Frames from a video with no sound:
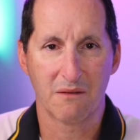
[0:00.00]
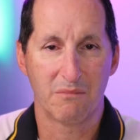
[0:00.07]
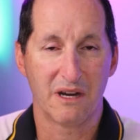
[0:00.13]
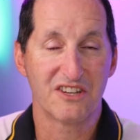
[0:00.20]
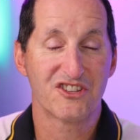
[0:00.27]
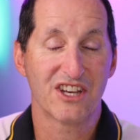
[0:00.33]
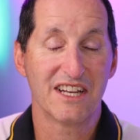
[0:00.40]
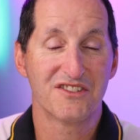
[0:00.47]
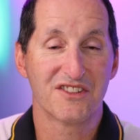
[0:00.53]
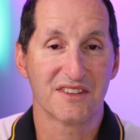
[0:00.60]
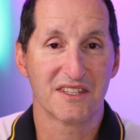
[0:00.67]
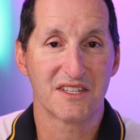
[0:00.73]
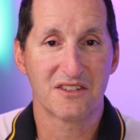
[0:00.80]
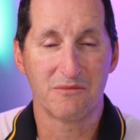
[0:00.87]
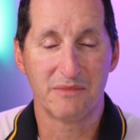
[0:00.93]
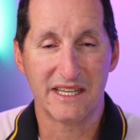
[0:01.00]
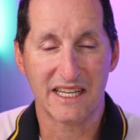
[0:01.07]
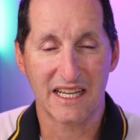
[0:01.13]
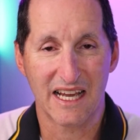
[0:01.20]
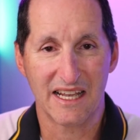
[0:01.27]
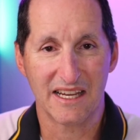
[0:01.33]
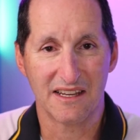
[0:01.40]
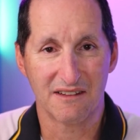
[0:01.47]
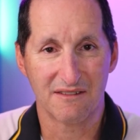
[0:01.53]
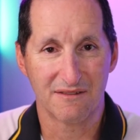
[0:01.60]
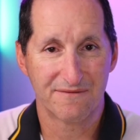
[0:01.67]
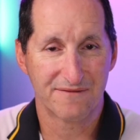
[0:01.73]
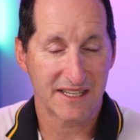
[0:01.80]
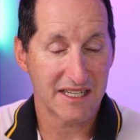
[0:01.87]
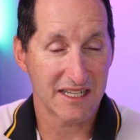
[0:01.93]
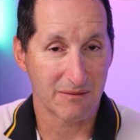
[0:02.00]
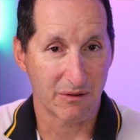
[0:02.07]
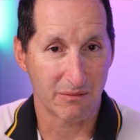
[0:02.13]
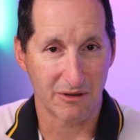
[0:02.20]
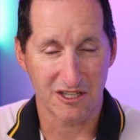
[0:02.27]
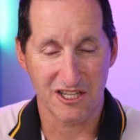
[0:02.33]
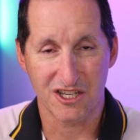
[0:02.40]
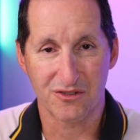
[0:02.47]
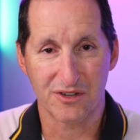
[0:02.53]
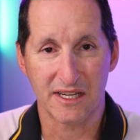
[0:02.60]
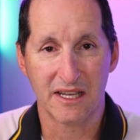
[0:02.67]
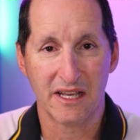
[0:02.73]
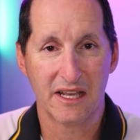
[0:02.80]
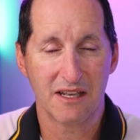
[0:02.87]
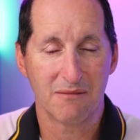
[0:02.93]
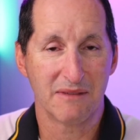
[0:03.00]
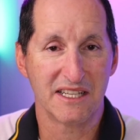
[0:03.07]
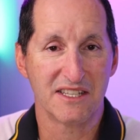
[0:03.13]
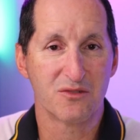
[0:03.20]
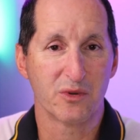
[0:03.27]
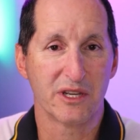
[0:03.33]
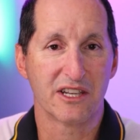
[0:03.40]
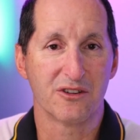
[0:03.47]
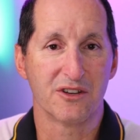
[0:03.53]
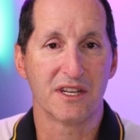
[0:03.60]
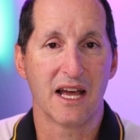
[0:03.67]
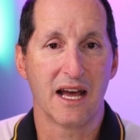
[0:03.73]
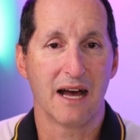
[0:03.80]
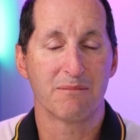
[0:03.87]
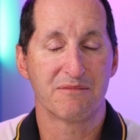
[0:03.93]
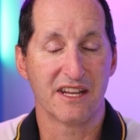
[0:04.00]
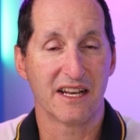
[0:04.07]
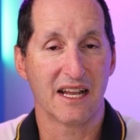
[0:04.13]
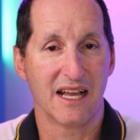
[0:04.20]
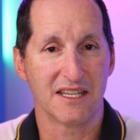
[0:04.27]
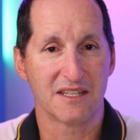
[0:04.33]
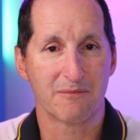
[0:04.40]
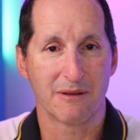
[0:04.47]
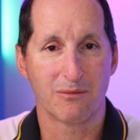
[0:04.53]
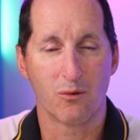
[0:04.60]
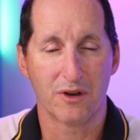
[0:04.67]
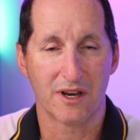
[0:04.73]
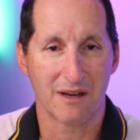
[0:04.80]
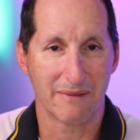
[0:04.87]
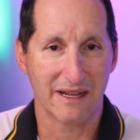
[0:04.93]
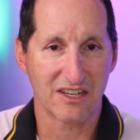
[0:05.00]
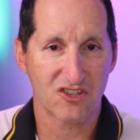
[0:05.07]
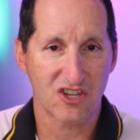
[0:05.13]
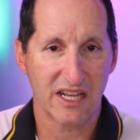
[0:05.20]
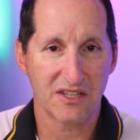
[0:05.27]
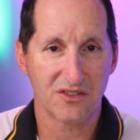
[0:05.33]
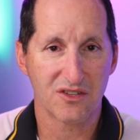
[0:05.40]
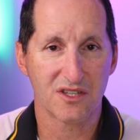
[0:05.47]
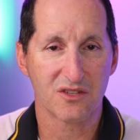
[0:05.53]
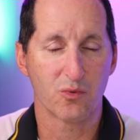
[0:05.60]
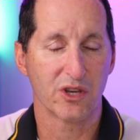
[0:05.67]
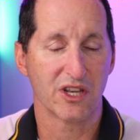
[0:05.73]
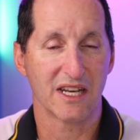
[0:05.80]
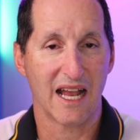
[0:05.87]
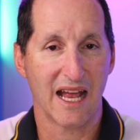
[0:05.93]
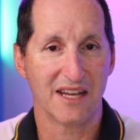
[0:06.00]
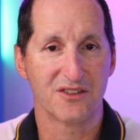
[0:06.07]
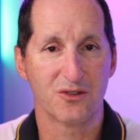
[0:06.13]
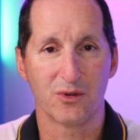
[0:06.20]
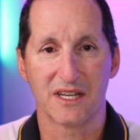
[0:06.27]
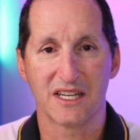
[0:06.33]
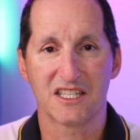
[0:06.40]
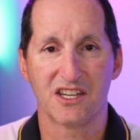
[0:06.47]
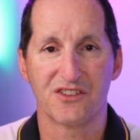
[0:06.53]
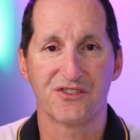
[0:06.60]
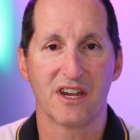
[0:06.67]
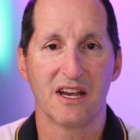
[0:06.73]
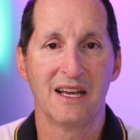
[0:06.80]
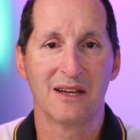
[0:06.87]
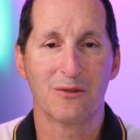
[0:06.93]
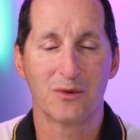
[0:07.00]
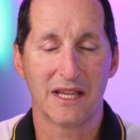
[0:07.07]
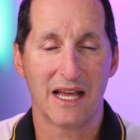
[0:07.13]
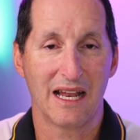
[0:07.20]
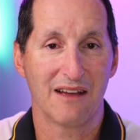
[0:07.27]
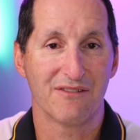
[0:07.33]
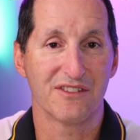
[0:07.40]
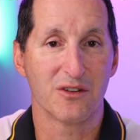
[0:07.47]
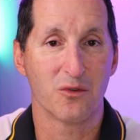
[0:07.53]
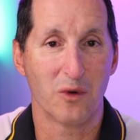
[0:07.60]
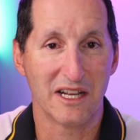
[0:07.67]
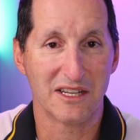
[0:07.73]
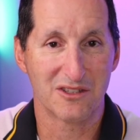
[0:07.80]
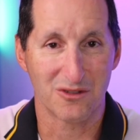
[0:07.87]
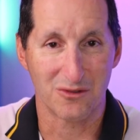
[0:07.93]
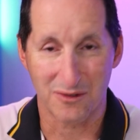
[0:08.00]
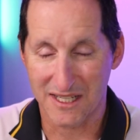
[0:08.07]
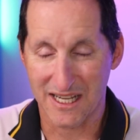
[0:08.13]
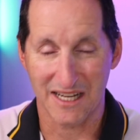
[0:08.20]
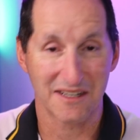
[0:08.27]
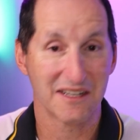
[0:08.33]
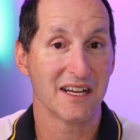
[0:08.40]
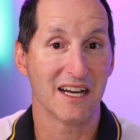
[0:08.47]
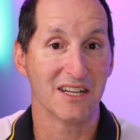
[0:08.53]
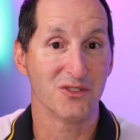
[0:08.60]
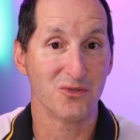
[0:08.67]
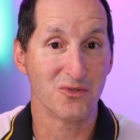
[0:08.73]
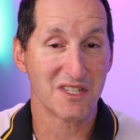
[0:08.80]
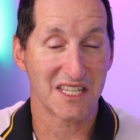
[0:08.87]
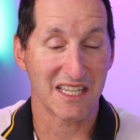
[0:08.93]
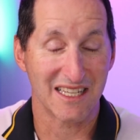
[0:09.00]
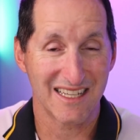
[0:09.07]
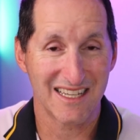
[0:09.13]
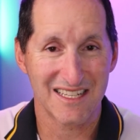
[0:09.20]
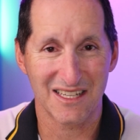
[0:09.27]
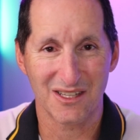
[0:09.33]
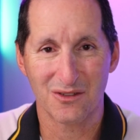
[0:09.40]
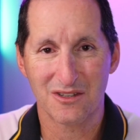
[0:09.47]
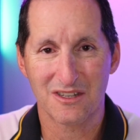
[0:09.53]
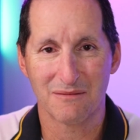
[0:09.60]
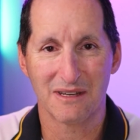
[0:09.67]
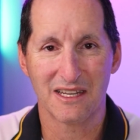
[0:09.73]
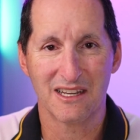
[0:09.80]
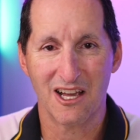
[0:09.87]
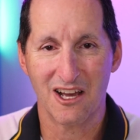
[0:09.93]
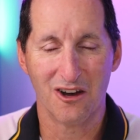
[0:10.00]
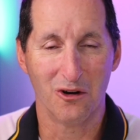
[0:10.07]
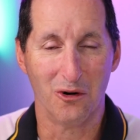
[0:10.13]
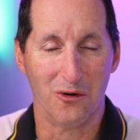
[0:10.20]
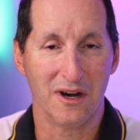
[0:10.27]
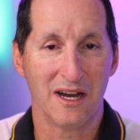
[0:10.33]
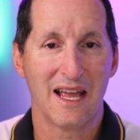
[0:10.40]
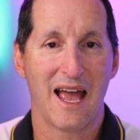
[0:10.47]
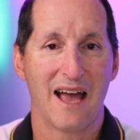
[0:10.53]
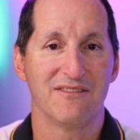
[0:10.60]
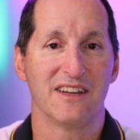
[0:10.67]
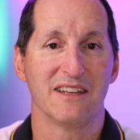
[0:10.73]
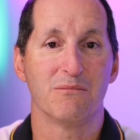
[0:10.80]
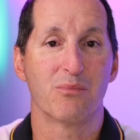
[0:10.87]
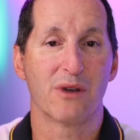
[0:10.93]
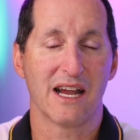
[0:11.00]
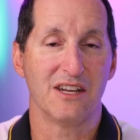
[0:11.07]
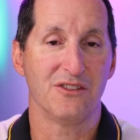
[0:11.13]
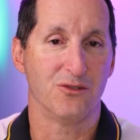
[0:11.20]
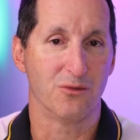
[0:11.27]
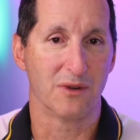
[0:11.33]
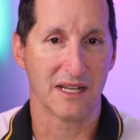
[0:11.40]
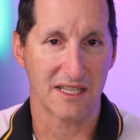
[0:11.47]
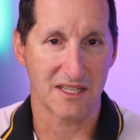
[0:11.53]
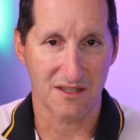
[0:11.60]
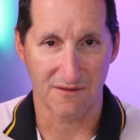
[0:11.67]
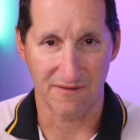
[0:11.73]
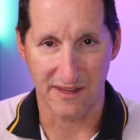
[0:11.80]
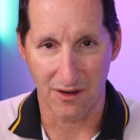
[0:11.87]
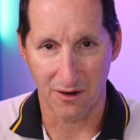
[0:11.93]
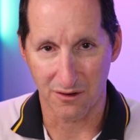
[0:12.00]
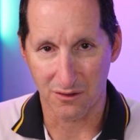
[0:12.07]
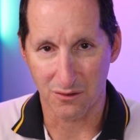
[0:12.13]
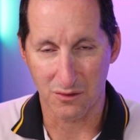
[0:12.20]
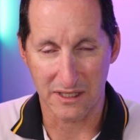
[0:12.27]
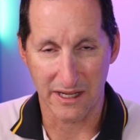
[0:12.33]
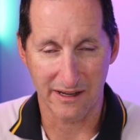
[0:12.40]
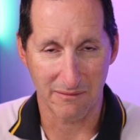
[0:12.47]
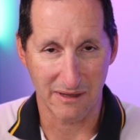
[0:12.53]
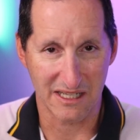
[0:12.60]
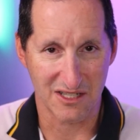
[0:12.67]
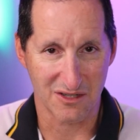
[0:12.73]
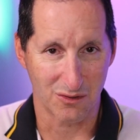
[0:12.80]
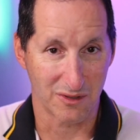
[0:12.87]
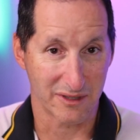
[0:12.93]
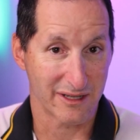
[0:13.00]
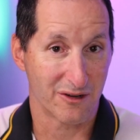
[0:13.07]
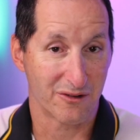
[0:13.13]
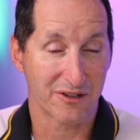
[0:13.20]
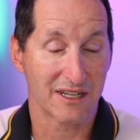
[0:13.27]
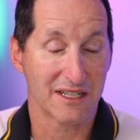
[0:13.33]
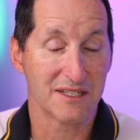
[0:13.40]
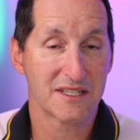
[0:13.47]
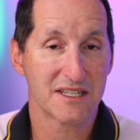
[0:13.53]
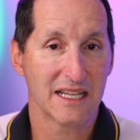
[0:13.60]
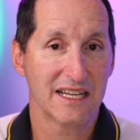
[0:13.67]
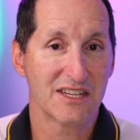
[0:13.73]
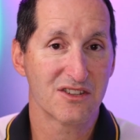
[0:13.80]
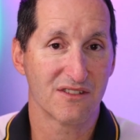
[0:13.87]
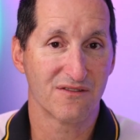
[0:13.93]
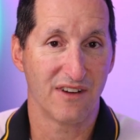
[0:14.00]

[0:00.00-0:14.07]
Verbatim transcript: By changing this to being a GitHub repository, it means we could update it as people wanted to make changes, we could add to it, etc., without having to wait to cut a new CD as it used to be, or have a brand new release of the Oracle database or the Oracle installation